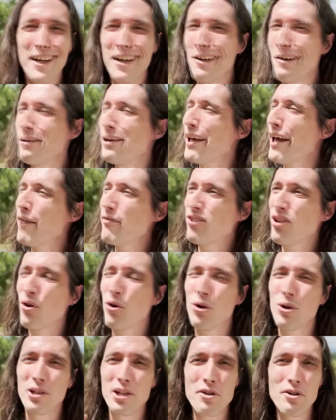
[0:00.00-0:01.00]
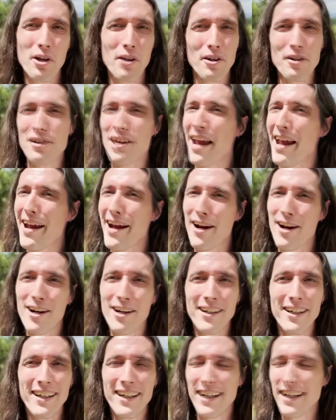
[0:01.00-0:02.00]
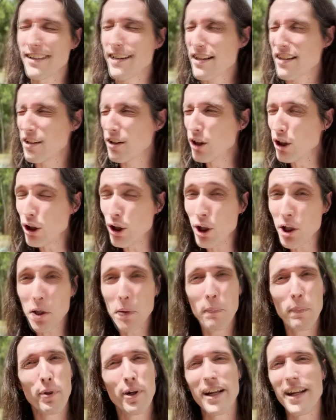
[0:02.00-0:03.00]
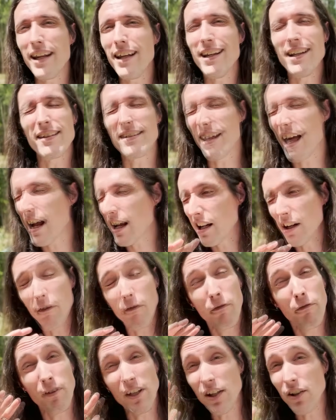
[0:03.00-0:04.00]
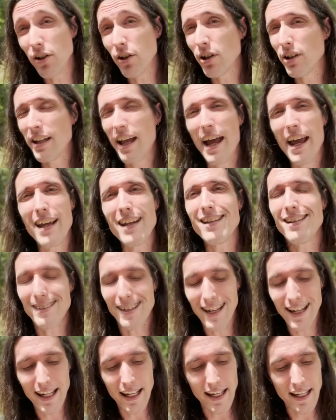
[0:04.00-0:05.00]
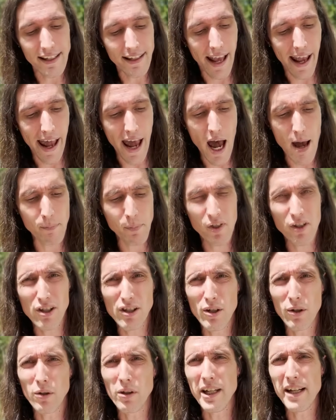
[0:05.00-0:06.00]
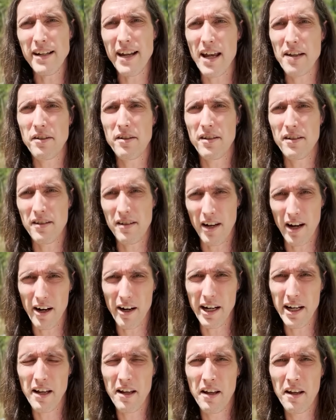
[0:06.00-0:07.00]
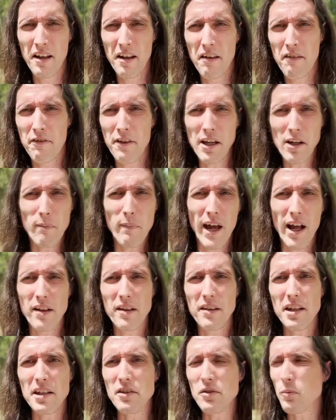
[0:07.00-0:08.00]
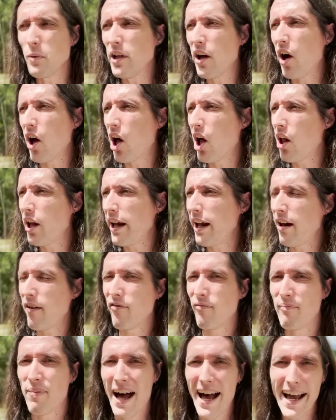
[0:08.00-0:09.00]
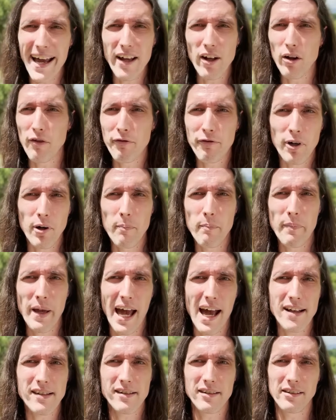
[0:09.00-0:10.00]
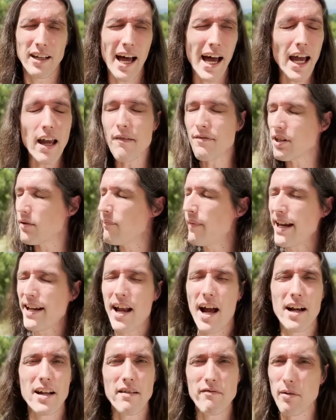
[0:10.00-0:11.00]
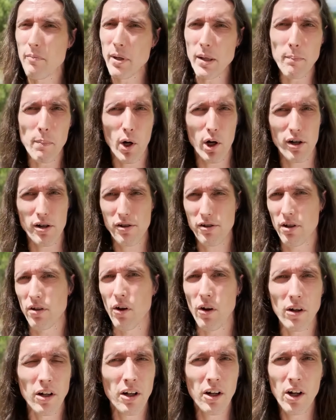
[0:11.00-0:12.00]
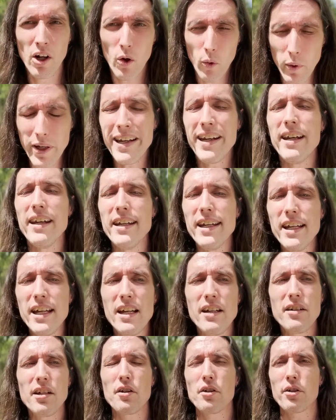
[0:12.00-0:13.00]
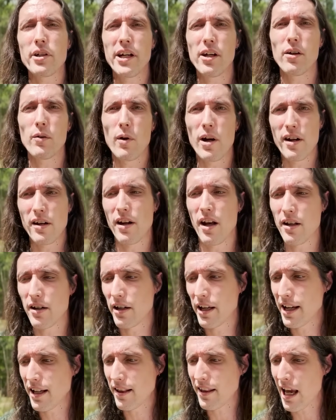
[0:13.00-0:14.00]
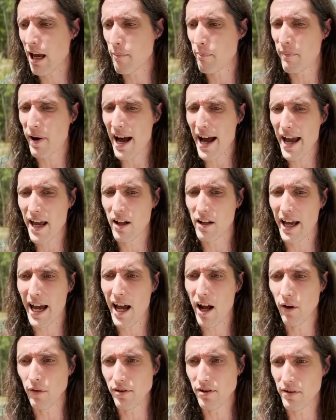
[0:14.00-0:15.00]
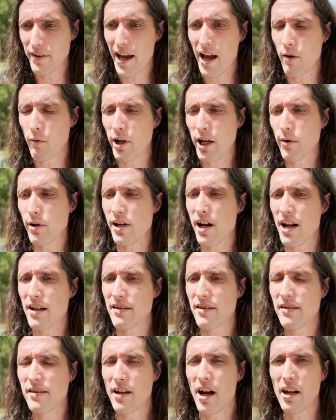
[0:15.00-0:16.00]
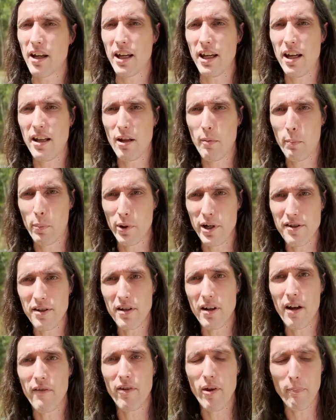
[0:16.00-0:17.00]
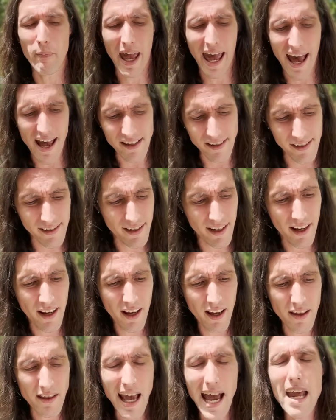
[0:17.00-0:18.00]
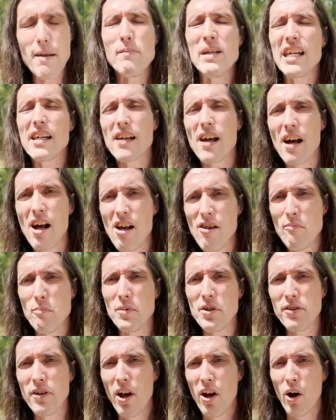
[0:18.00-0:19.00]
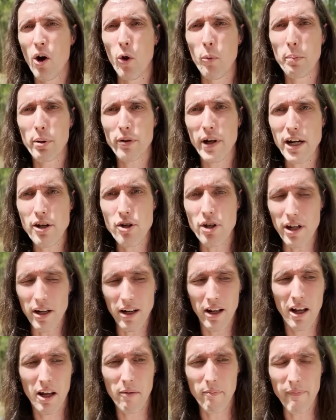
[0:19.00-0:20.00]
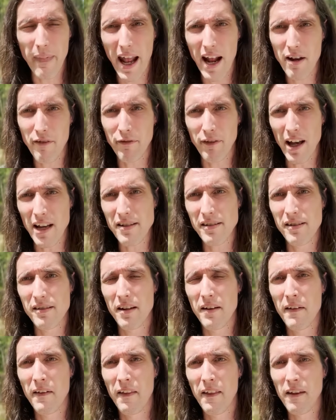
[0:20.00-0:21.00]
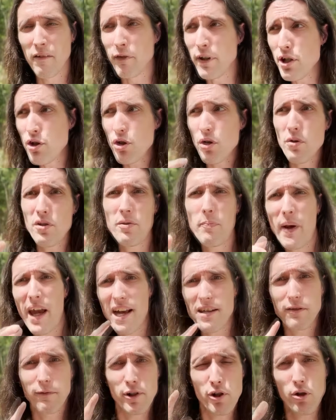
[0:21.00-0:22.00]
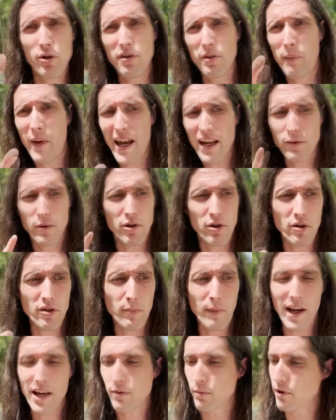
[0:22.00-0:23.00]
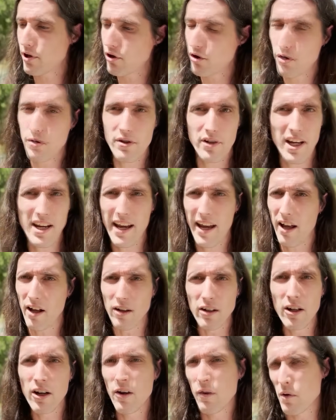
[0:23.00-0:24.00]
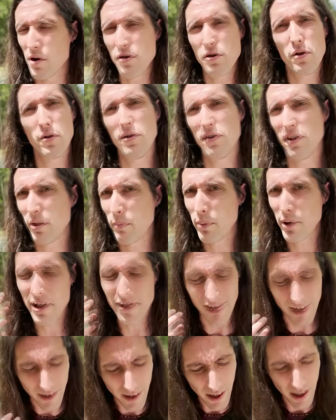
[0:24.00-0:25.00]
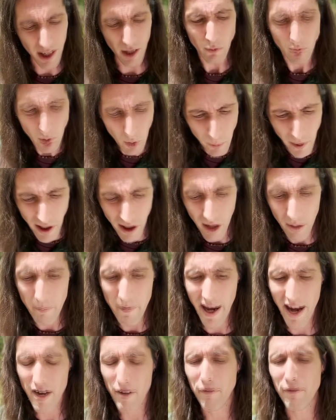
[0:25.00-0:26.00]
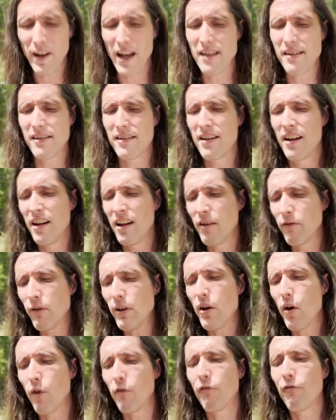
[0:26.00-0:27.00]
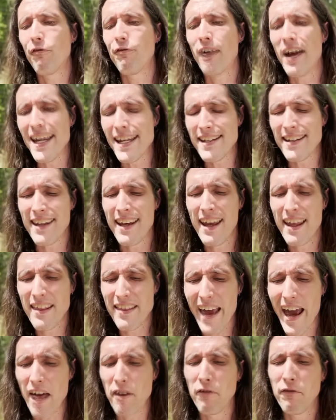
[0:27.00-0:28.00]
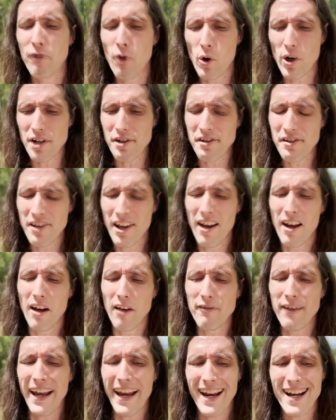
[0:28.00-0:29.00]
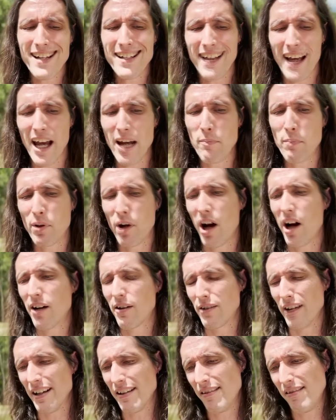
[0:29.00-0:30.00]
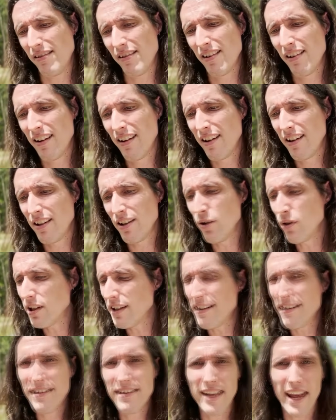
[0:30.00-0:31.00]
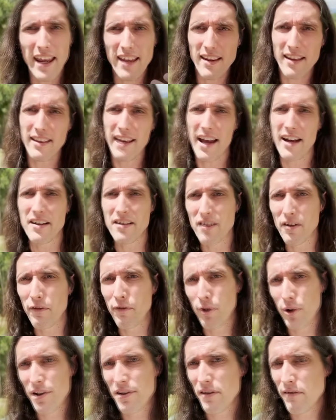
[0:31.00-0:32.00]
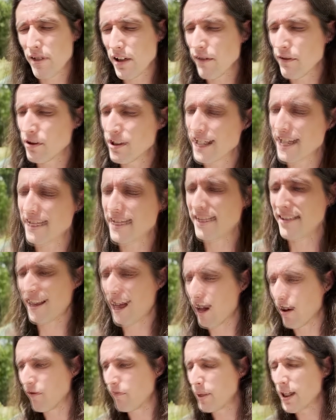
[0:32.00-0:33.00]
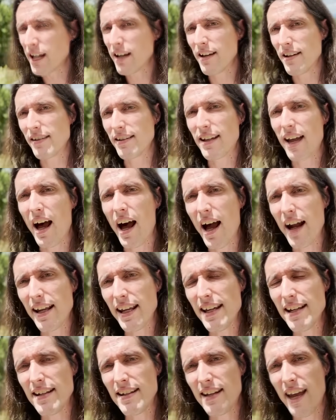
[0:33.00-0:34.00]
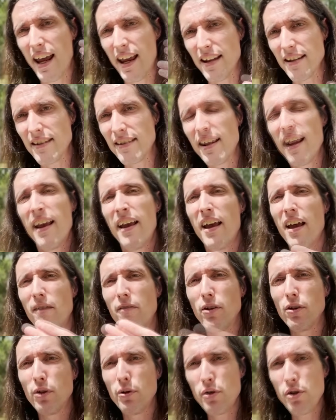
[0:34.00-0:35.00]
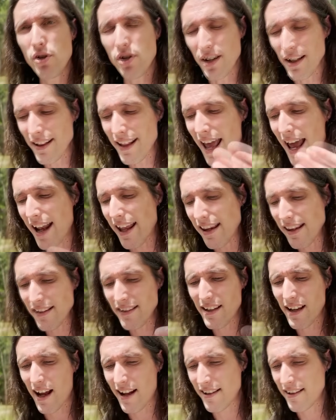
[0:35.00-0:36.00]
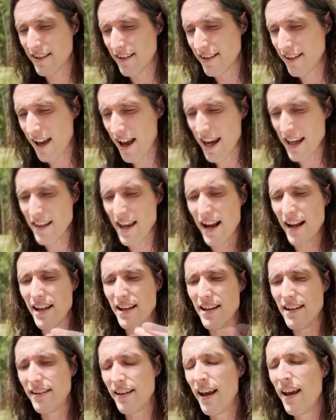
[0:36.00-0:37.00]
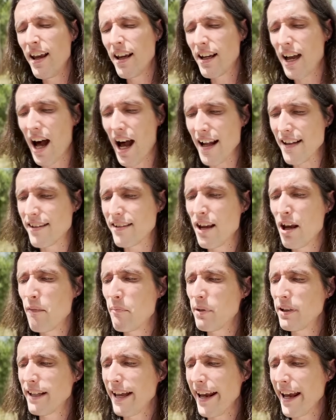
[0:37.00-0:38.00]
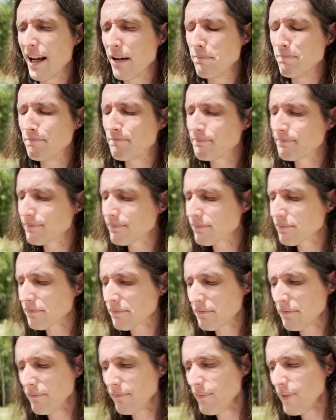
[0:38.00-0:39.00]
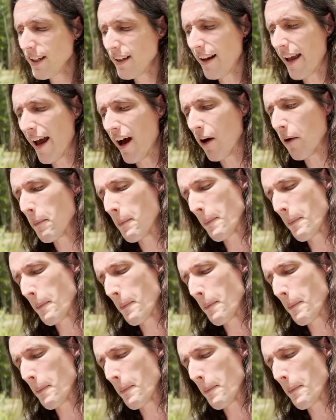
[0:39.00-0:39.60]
We have to hold each other's hair. It doesn't look pretty. It's not going to feel nice. It is absolutely necessary. Think about this. We all have bile from past lives. It may not even be personal. We need to trigger one another to get that bile out, so that way we're not stuck in the prison of the past. That becomes oppression manifest. If we choose the past, we choose the past, we choose the past, we're choosing hell. We're choosing prison. It will become manifest if we don't fight that force of anti-progress. You could say that that is the force of evil in itself because God intends evolution. That is God's design. That is God's plan. Now,